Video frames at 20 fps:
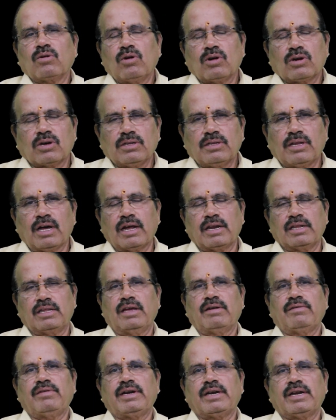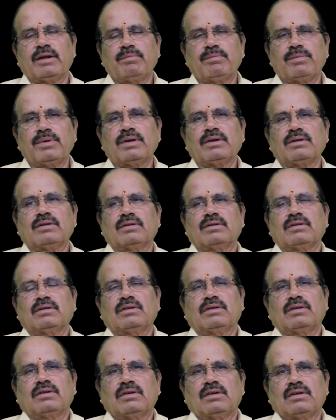go to Dhari Devi temple.
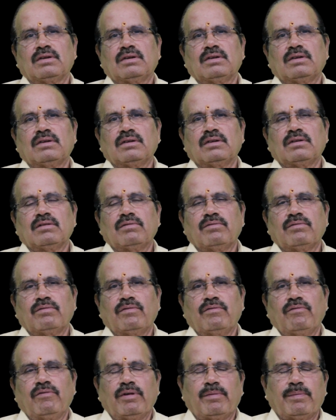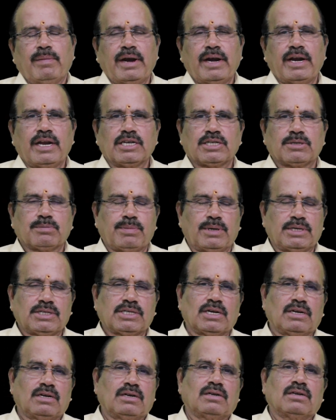We made a
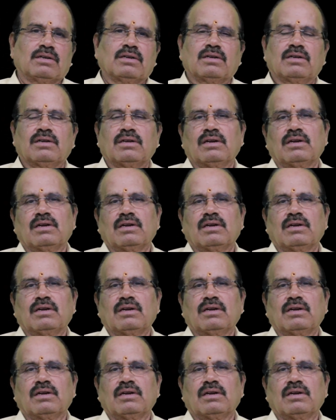special